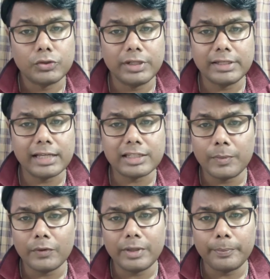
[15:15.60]
So these are
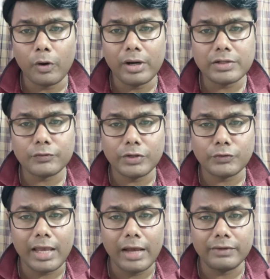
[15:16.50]
some of the points
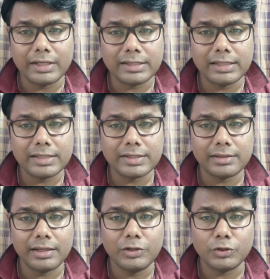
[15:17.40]
which we have
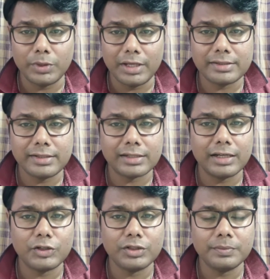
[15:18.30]
discussed in today's
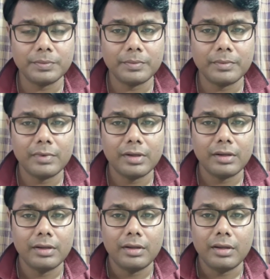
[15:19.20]
discussion.
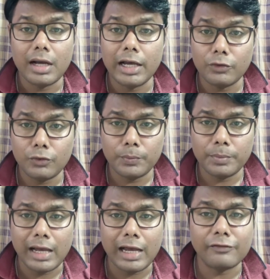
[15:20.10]
I
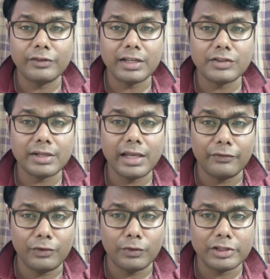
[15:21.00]
hope I have touched
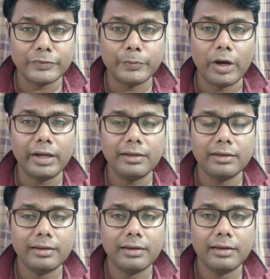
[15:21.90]
everyone's point.
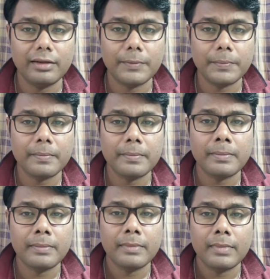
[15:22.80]

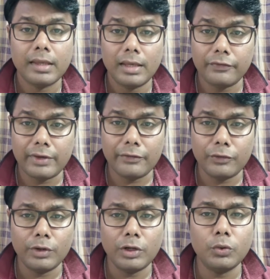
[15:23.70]
If
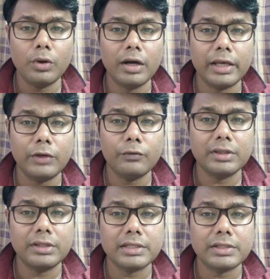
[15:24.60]
everyone do agree
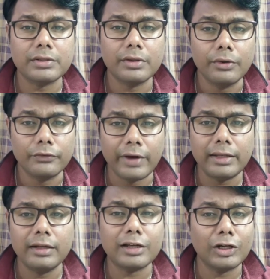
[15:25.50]
with this
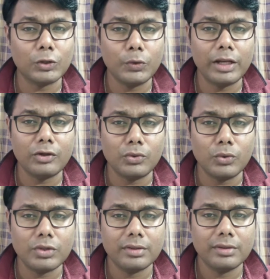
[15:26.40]
final concluding
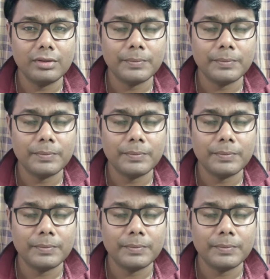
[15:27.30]
note,